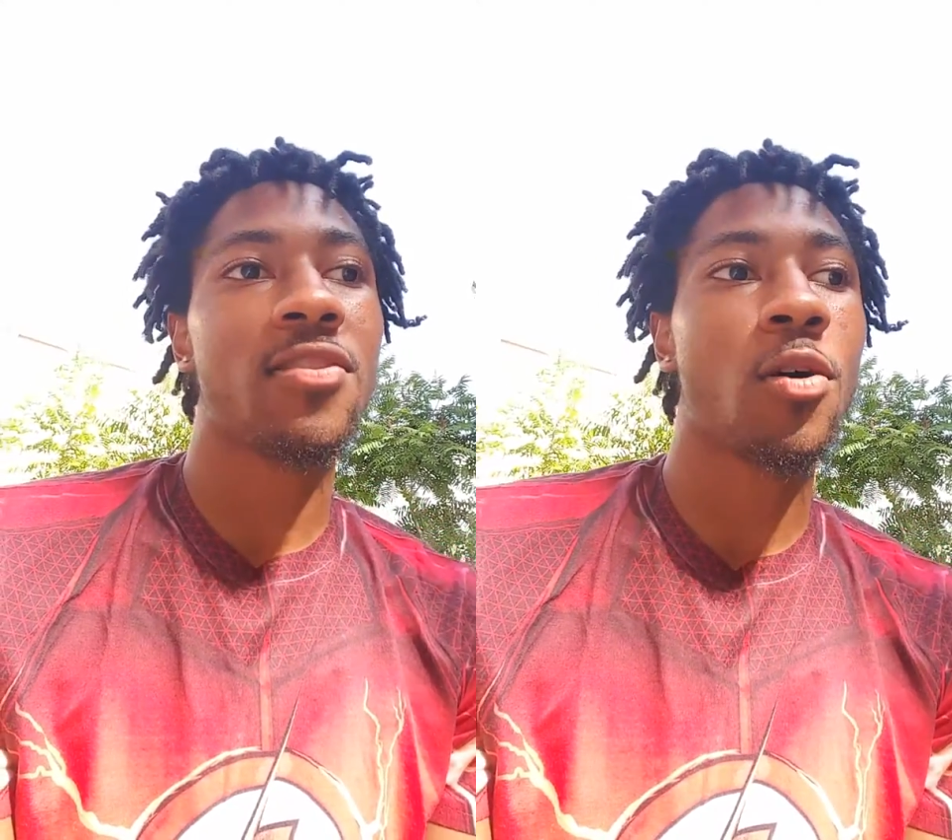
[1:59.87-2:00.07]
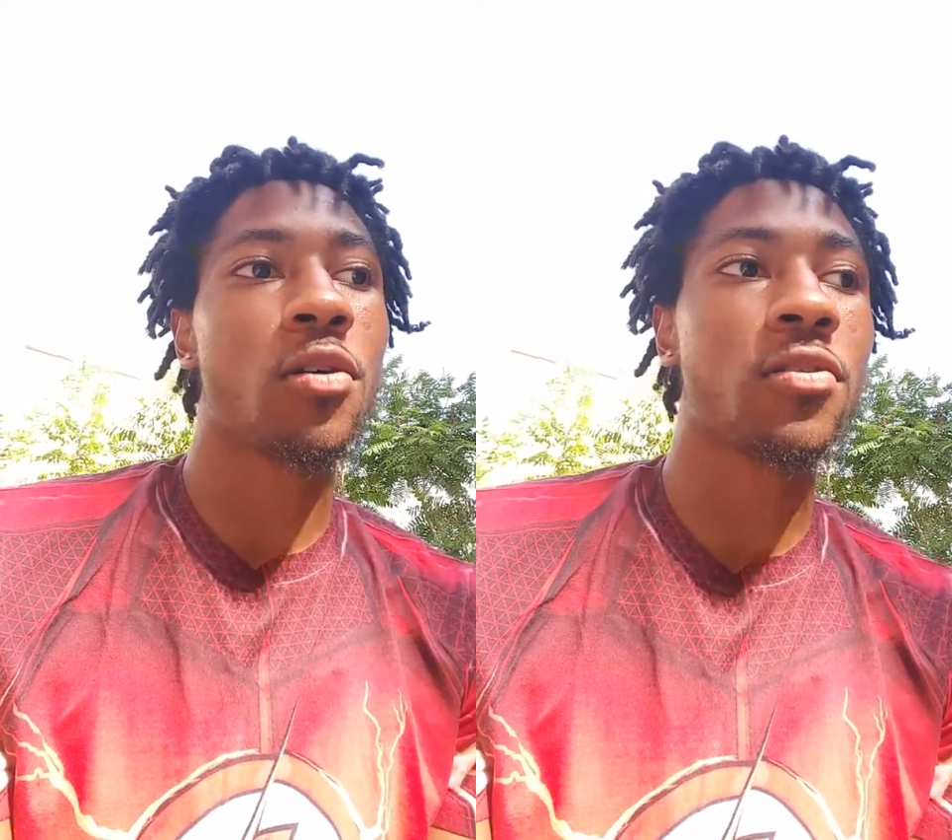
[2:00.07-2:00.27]

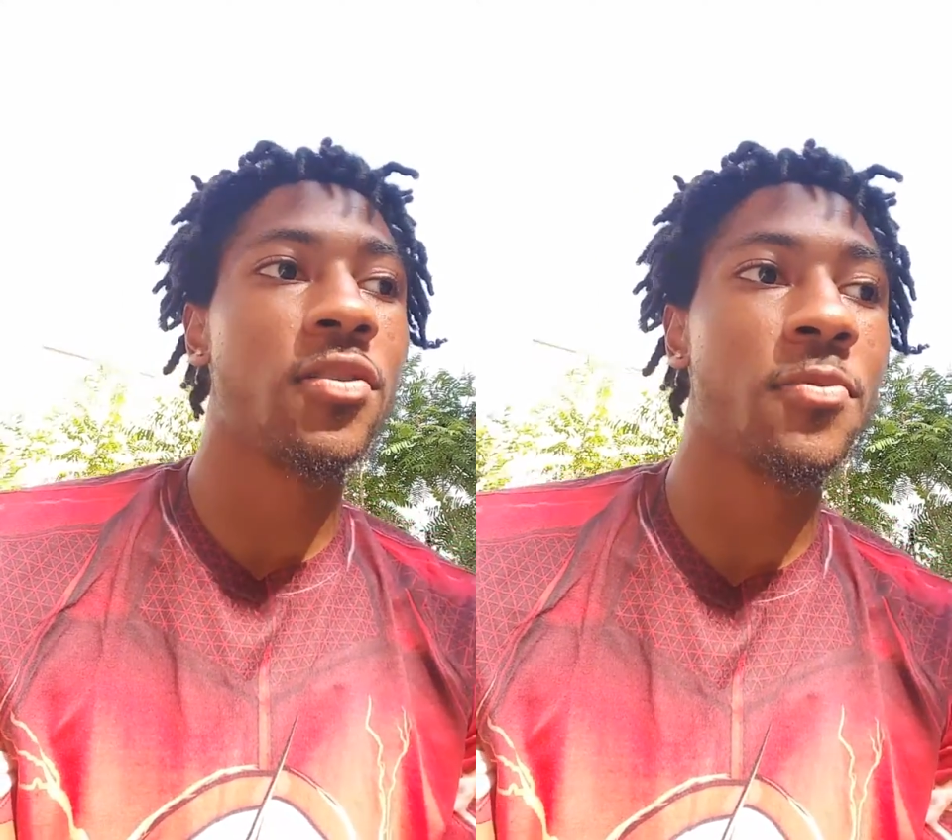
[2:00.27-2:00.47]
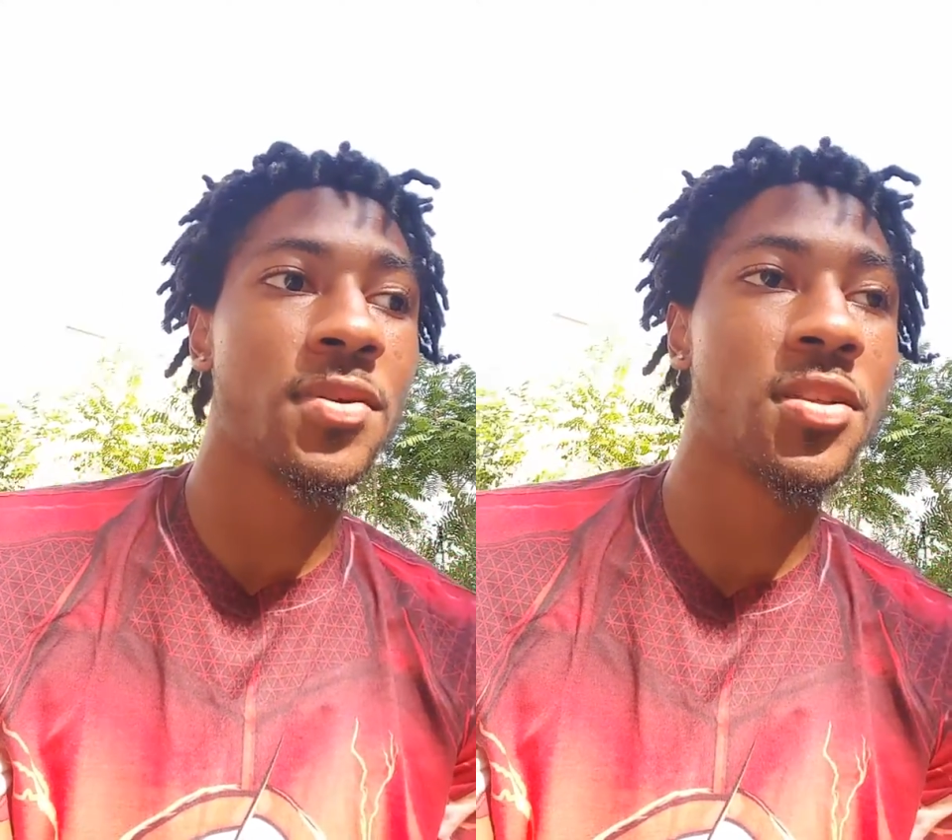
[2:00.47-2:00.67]
all the
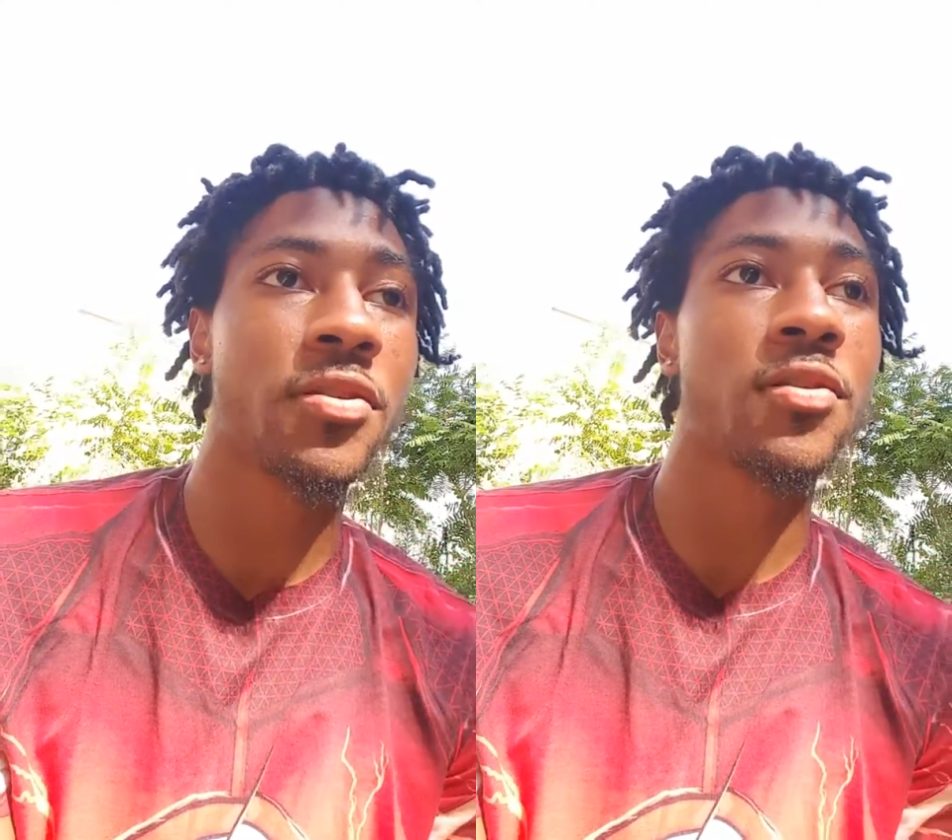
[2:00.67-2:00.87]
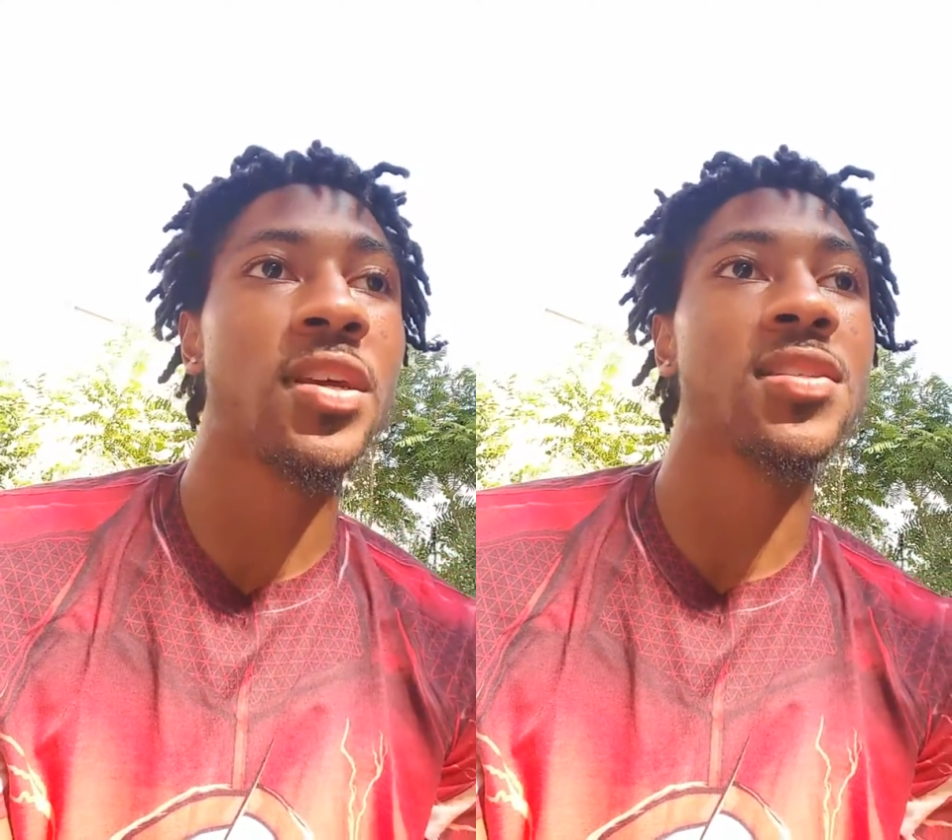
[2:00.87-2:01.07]

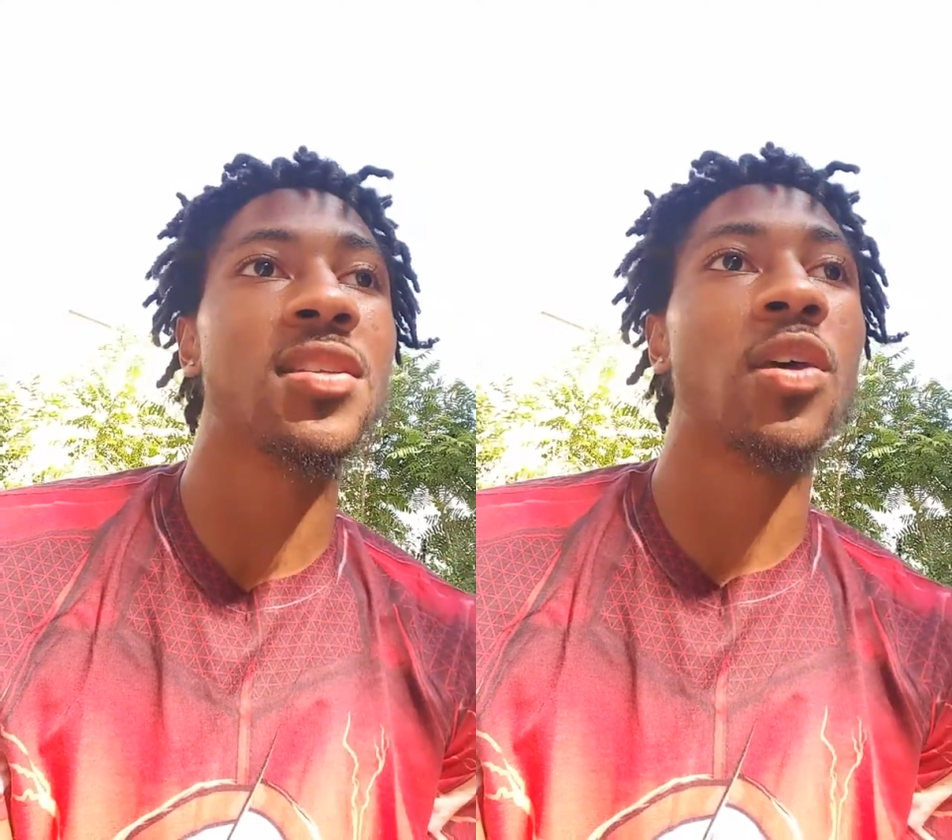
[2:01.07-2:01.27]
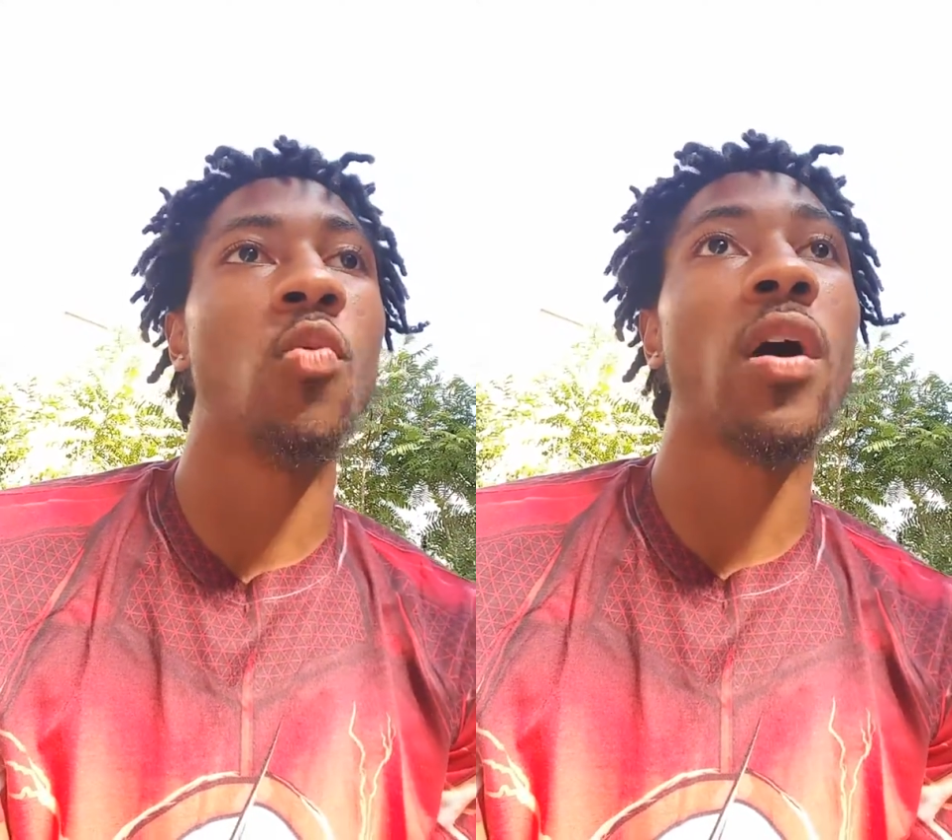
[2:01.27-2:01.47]
material things that
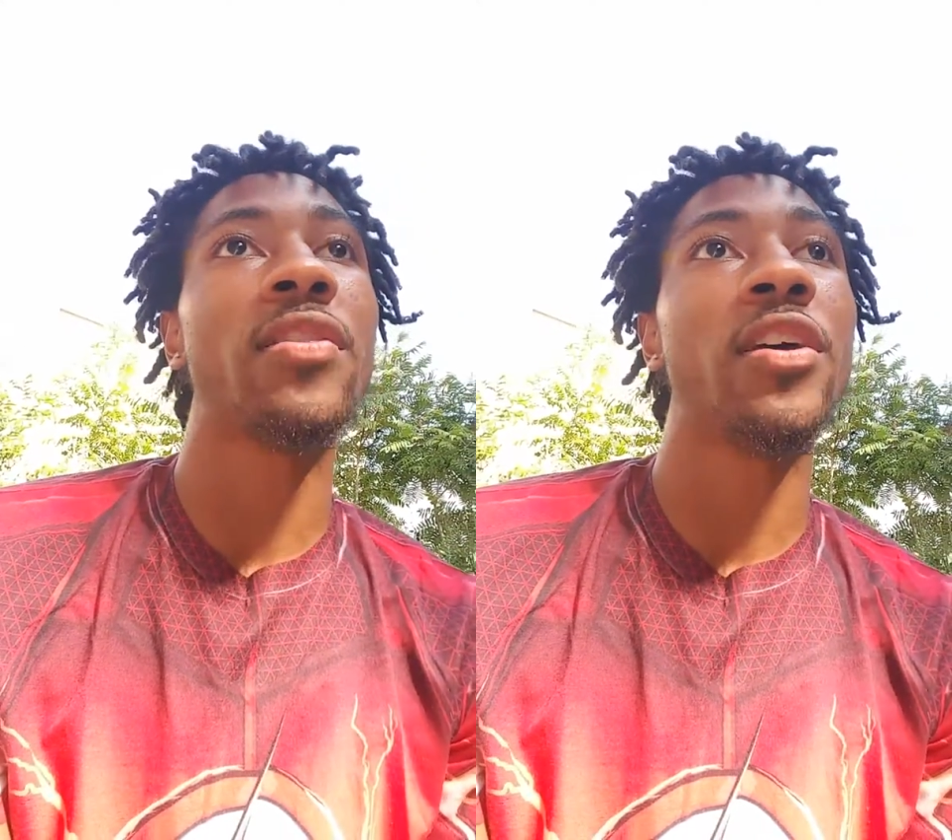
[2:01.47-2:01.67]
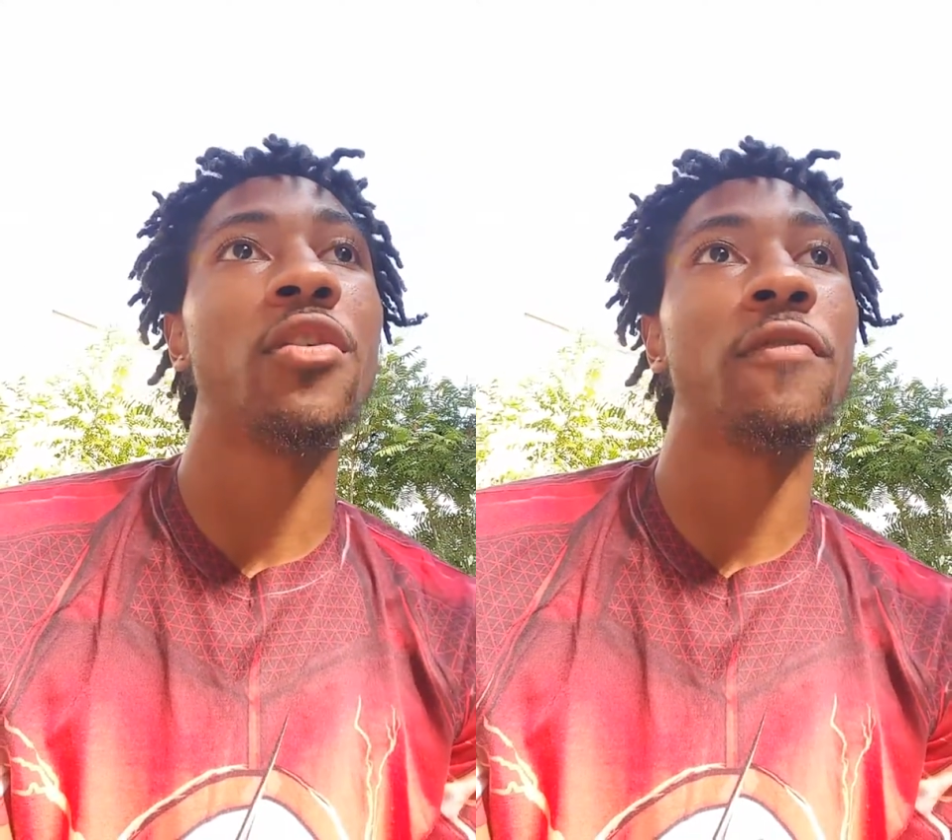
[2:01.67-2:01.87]
they want,
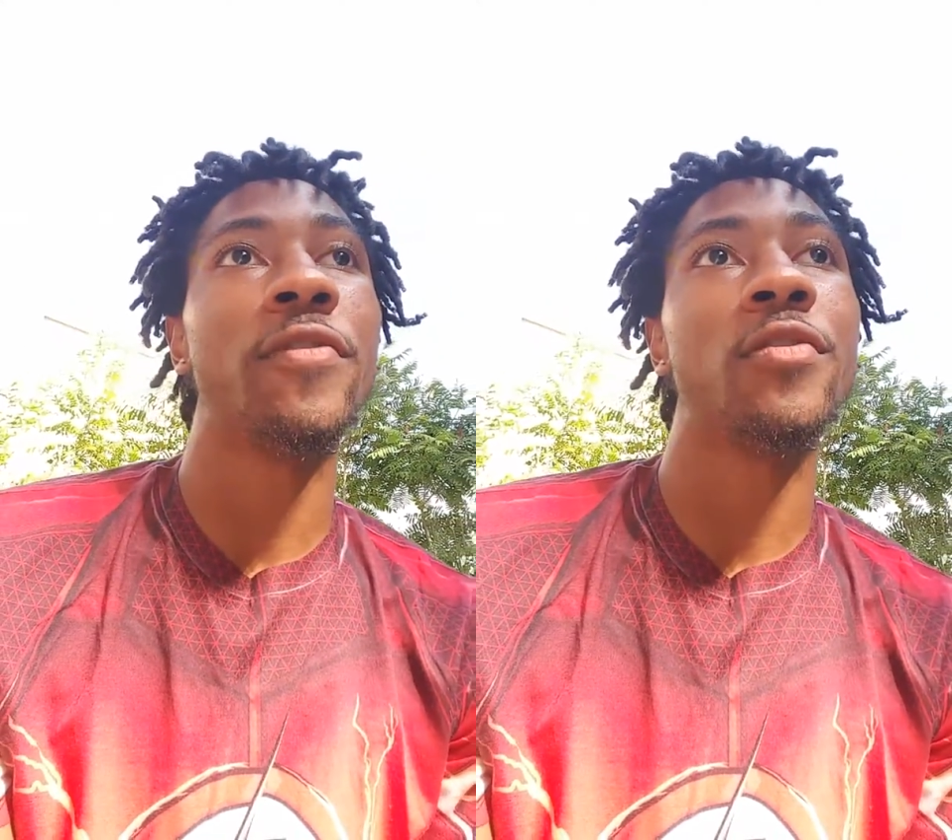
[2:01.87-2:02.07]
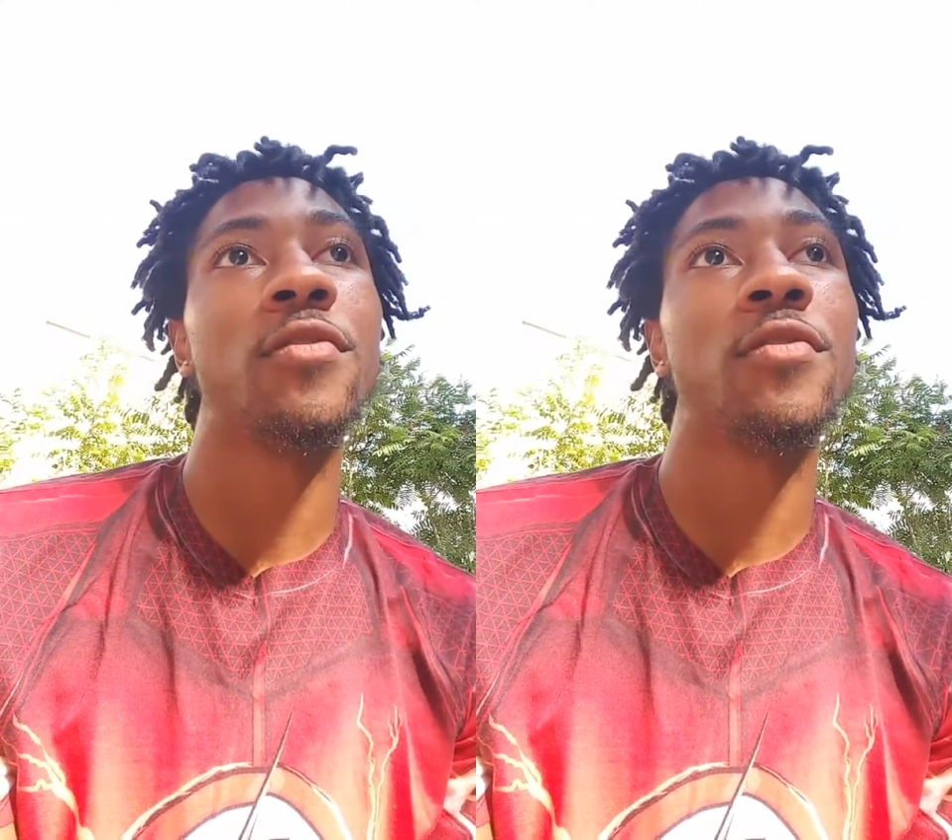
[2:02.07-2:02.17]
they don't feel